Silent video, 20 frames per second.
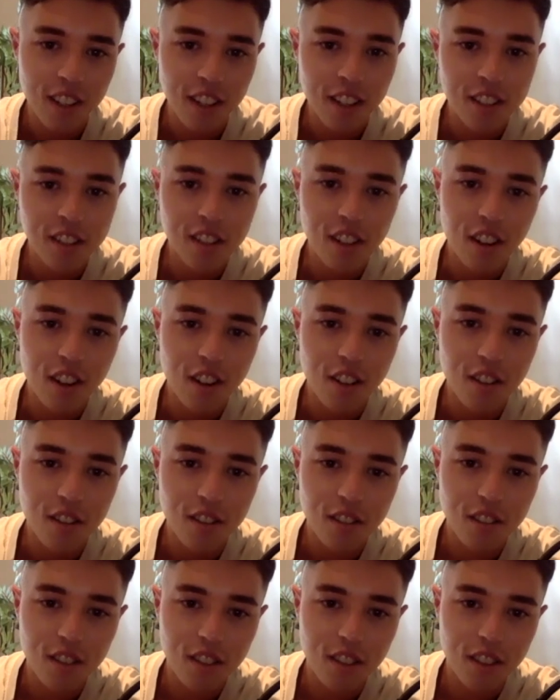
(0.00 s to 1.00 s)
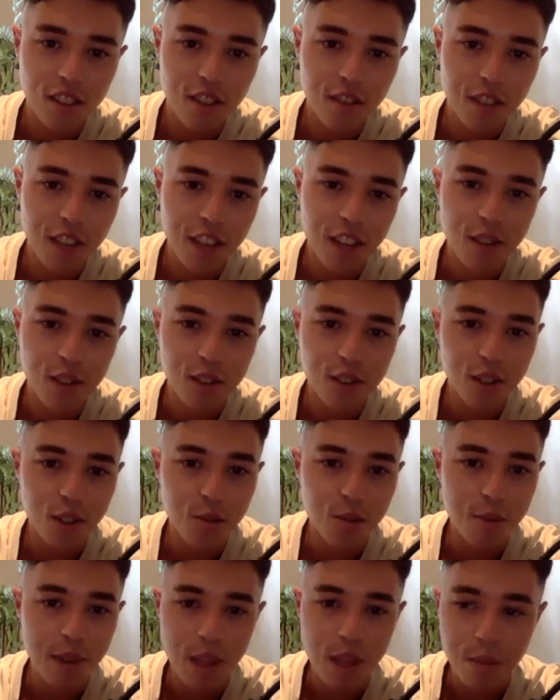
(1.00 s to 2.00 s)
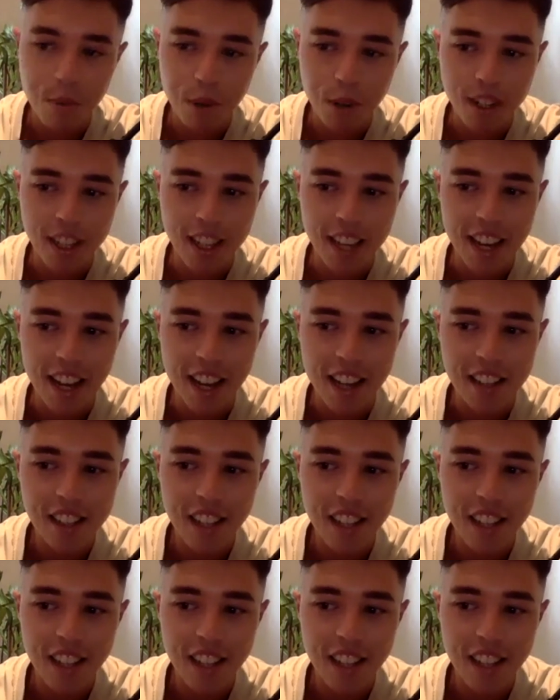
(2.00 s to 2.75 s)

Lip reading: So the vehicles could be the podcast.